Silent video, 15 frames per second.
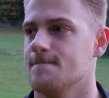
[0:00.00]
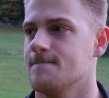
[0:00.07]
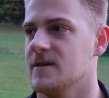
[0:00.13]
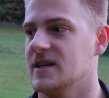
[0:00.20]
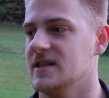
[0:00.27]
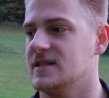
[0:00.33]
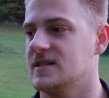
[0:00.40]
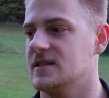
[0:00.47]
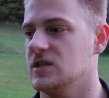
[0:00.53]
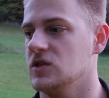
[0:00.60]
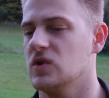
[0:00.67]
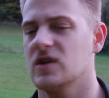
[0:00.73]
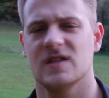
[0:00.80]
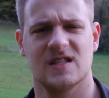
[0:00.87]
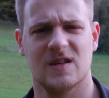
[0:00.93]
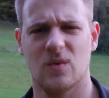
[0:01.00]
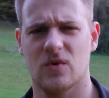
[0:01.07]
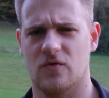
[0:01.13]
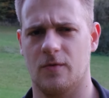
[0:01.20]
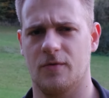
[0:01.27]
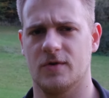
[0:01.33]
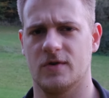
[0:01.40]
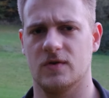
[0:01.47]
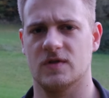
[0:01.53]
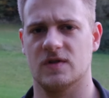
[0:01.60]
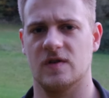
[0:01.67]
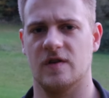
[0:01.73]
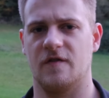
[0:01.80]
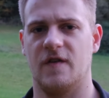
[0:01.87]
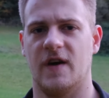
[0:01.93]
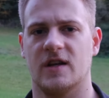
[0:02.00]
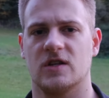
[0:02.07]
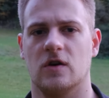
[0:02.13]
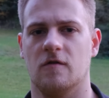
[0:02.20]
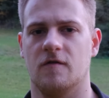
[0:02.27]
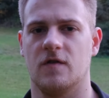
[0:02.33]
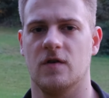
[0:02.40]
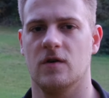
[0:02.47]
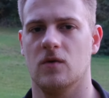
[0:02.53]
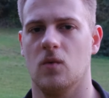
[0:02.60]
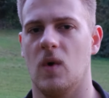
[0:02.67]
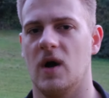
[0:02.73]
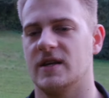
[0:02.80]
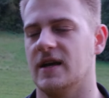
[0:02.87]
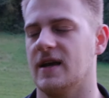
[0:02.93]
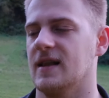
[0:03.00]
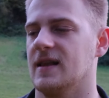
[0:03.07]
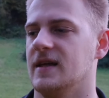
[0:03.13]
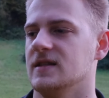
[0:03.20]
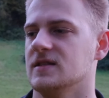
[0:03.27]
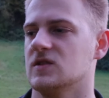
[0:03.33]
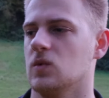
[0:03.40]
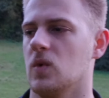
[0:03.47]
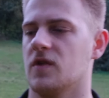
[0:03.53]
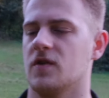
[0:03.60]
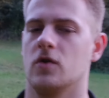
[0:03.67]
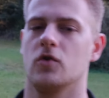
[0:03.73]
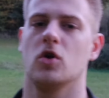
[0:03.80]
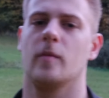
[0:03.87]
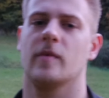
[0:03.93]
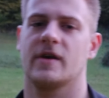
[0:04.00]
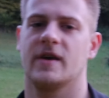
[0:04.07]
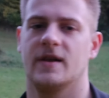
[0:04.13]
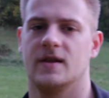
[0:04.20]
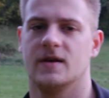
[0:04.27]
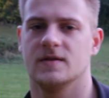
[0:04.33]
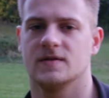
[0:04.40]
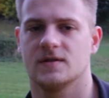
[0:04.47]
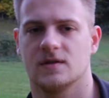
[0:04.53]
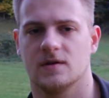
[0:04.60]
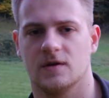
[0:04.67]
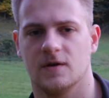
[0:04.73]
is you can somewhat reproduce the effect of the wide-angle lens with your normal kit lens.